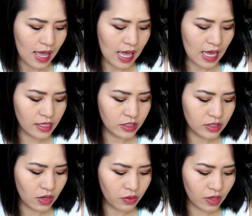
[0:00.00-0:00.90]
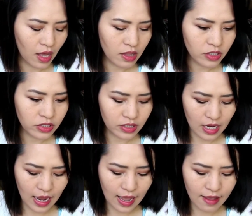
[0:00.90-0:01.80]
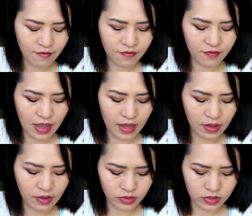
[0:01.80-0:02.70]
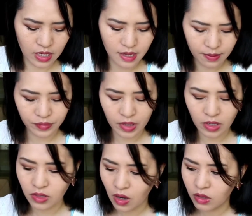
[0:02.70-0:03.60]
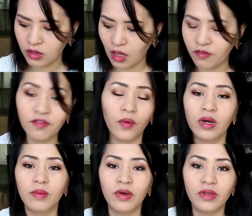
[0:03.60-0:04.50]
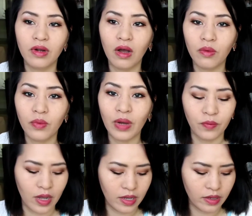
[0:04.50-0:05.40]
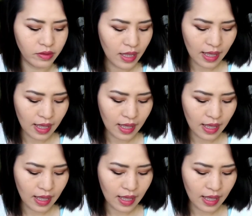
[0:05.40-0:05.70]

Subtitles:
And so the colors that I found are all affordable. They're all Wet n Wild.